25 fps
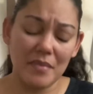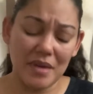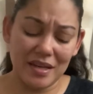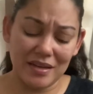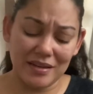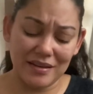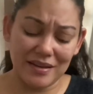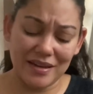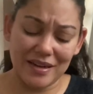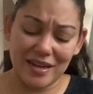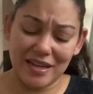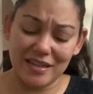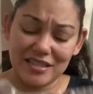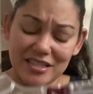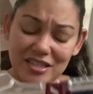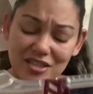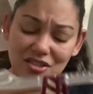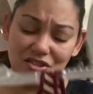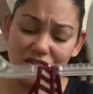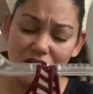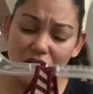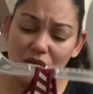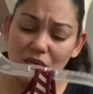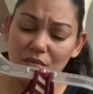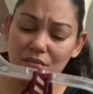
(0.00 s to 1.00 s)
and, and I
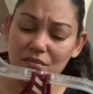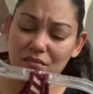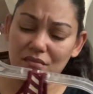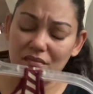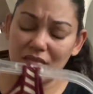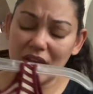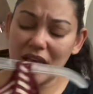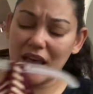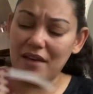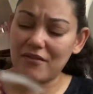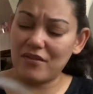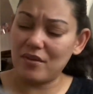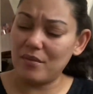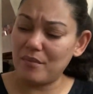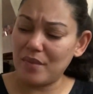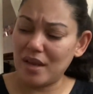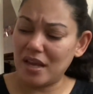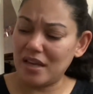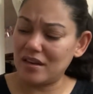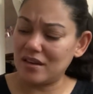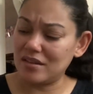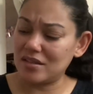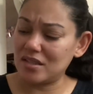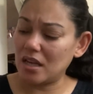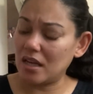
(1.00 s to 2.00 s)
just don't, haven't
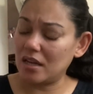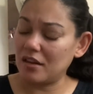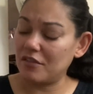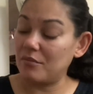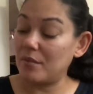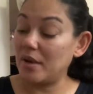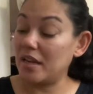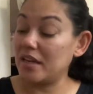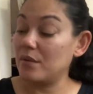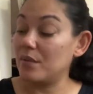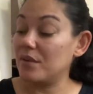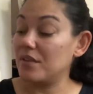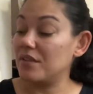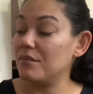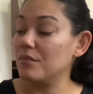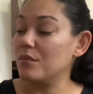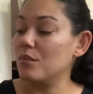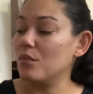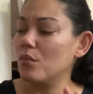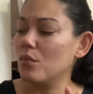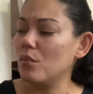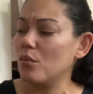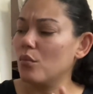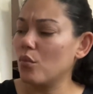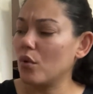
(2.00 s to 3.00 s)
made a ton of money with
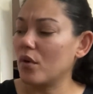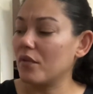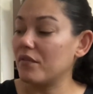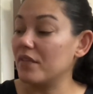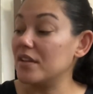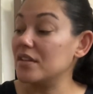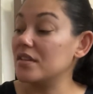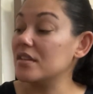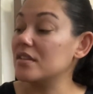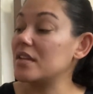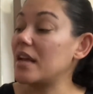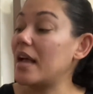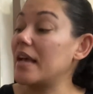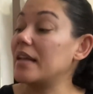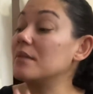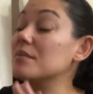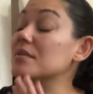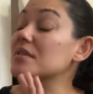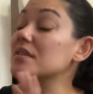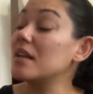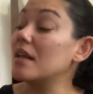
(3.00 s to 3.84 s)
more vintage items.